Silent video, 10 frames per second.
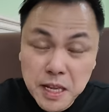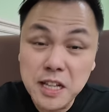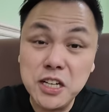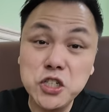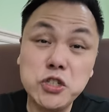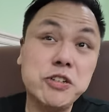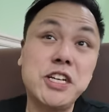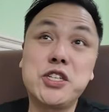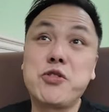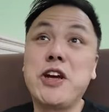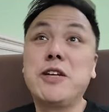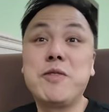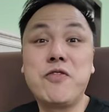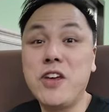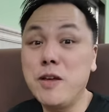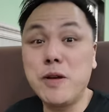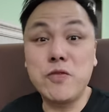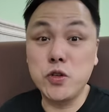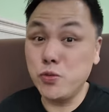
a luxurious grand buffet, but for